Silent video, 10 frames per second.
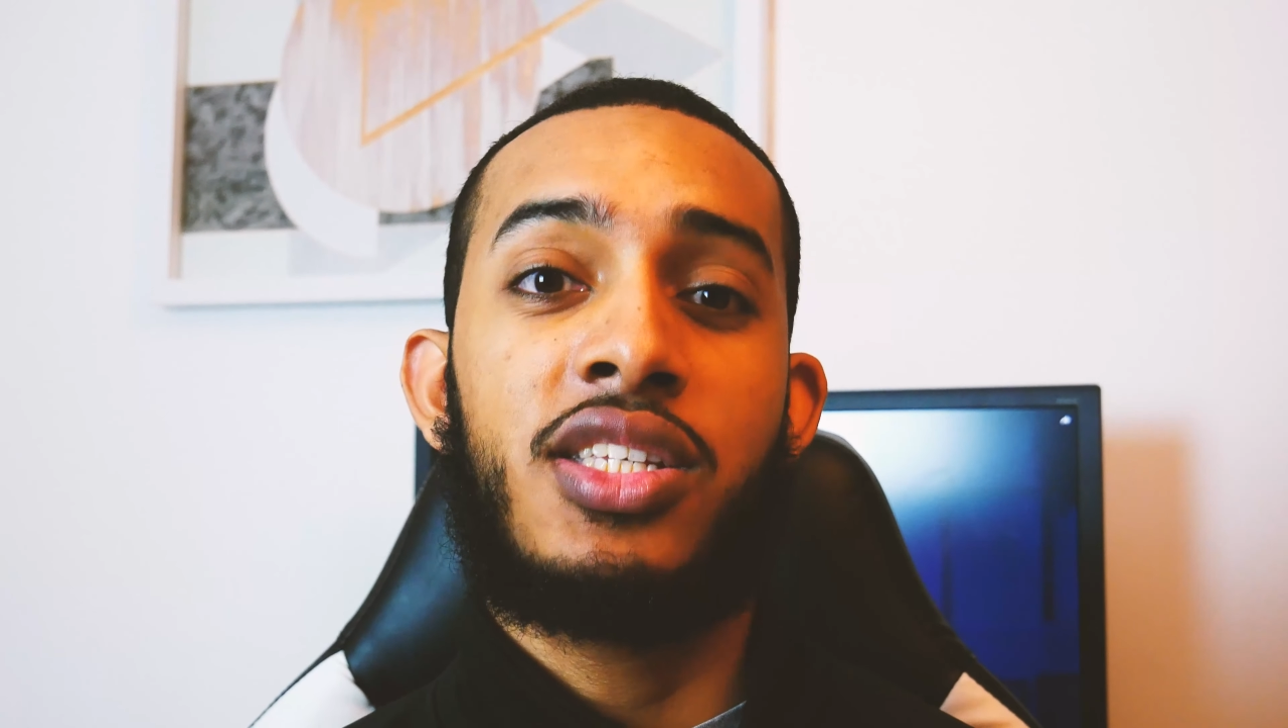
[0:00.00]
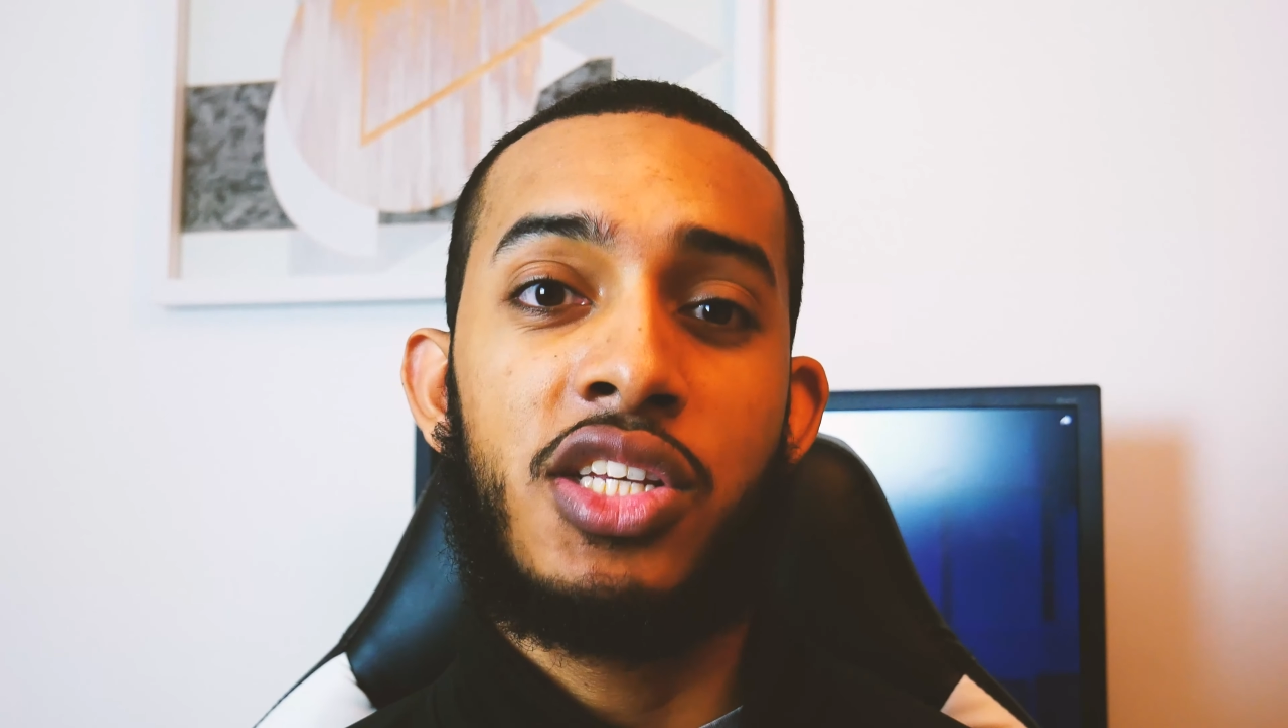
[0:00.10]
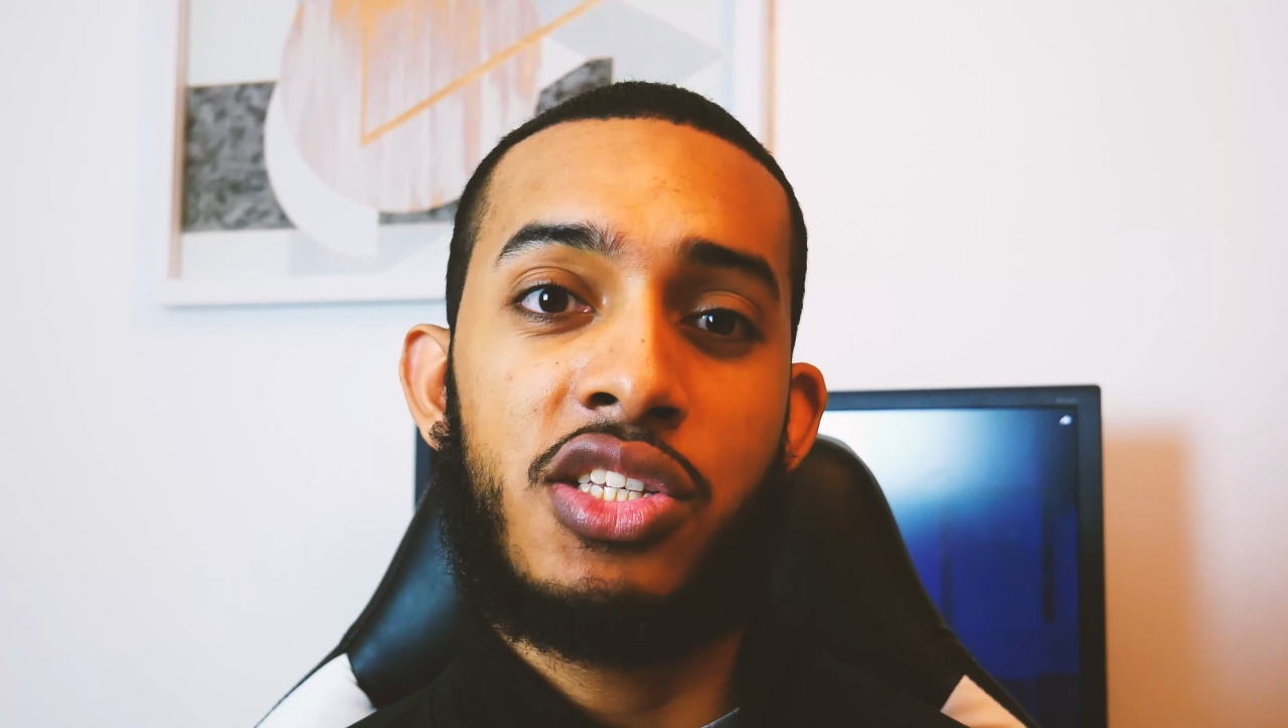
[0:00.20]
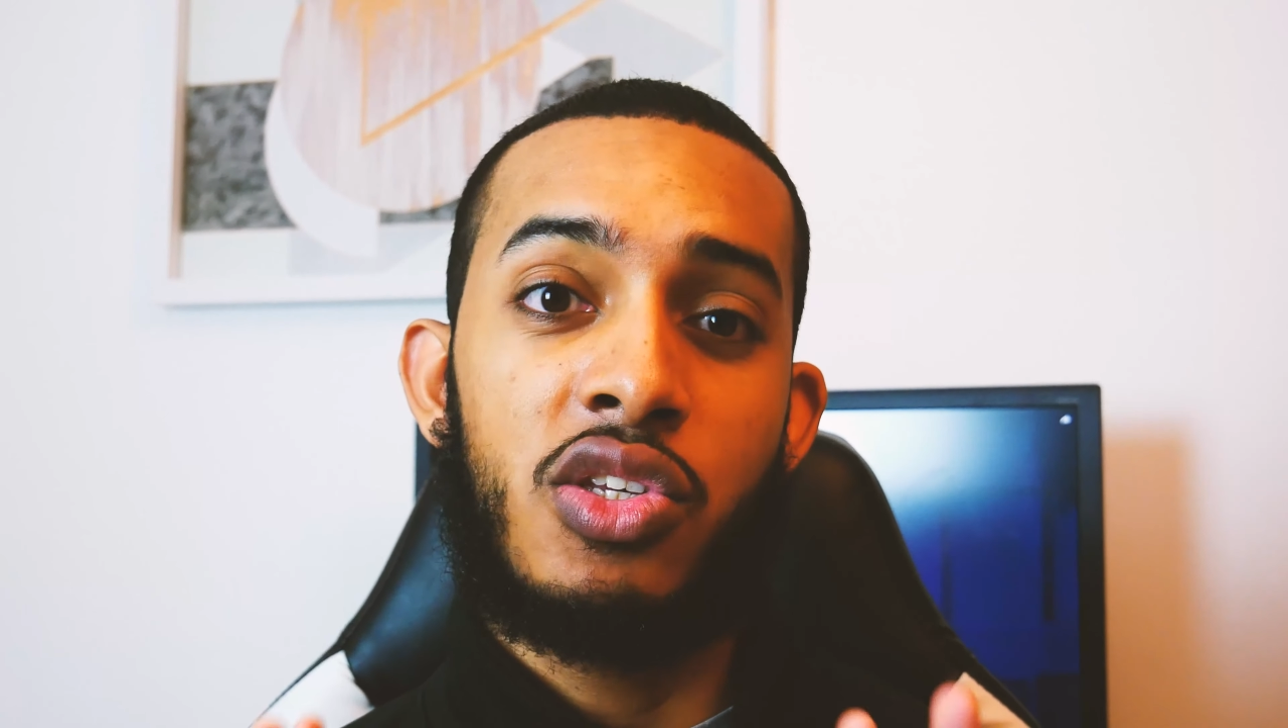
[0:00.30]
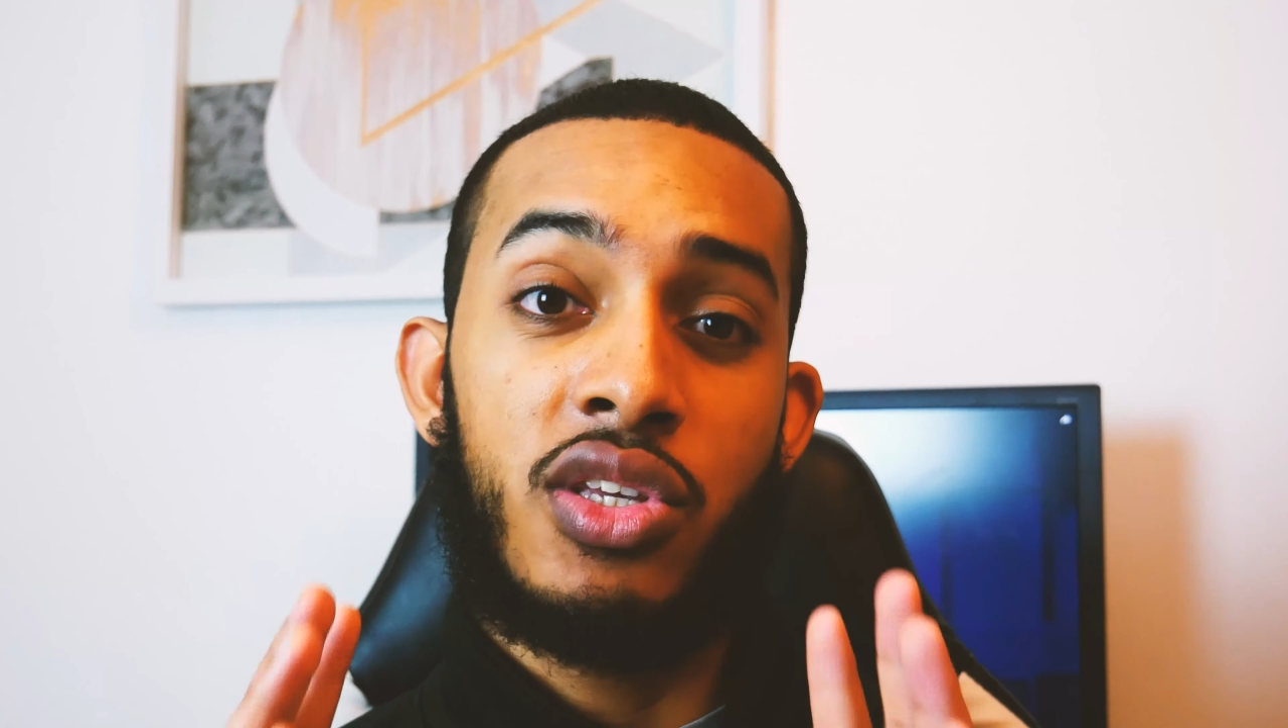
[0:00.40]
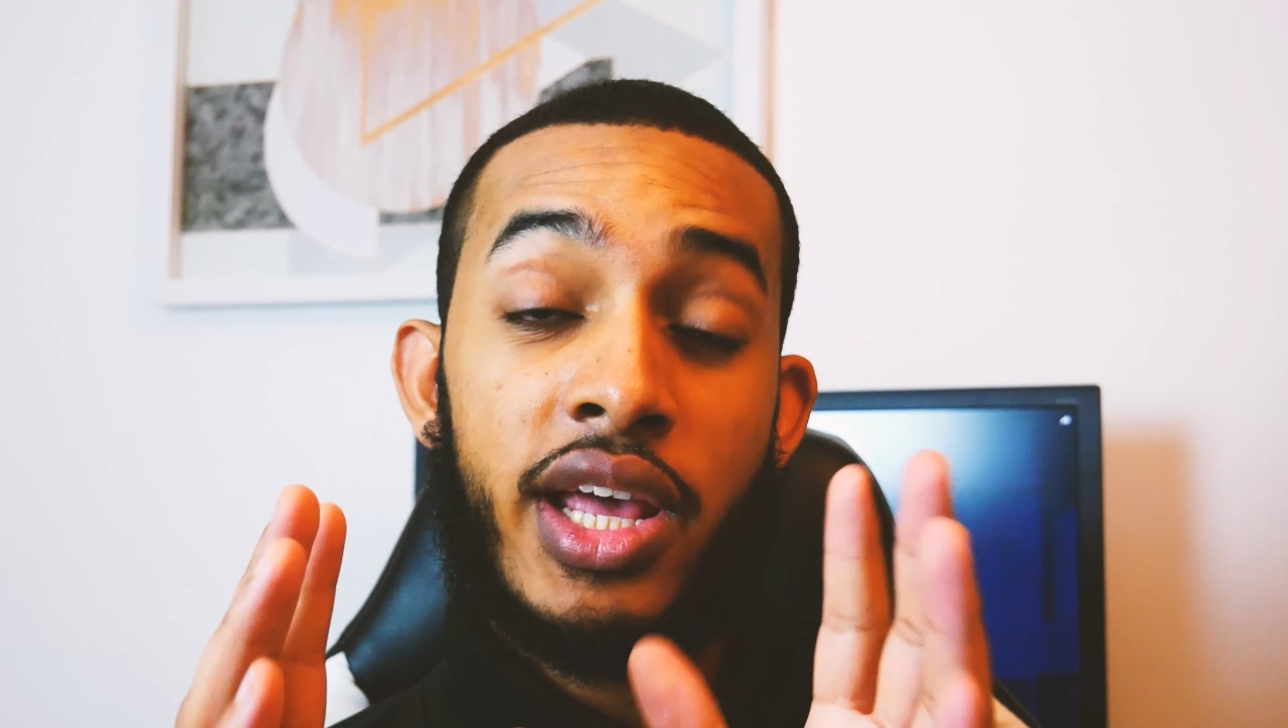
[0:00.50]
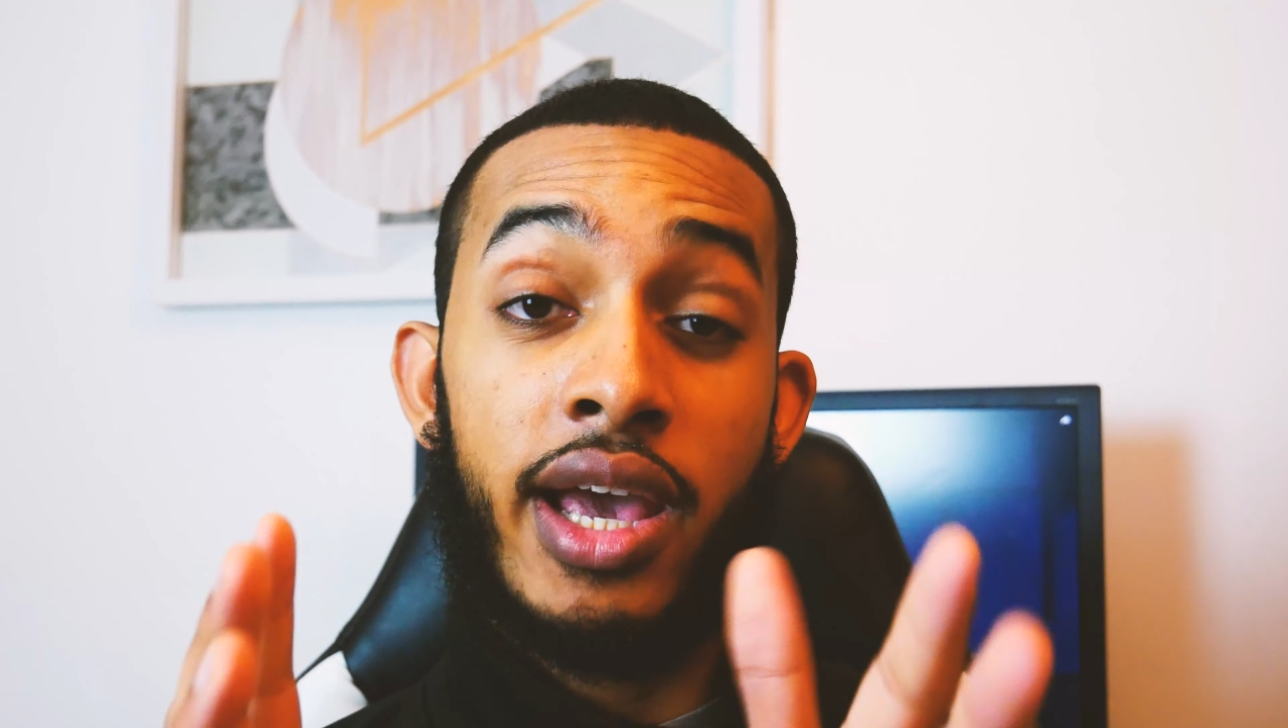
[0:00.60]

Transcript: suggest using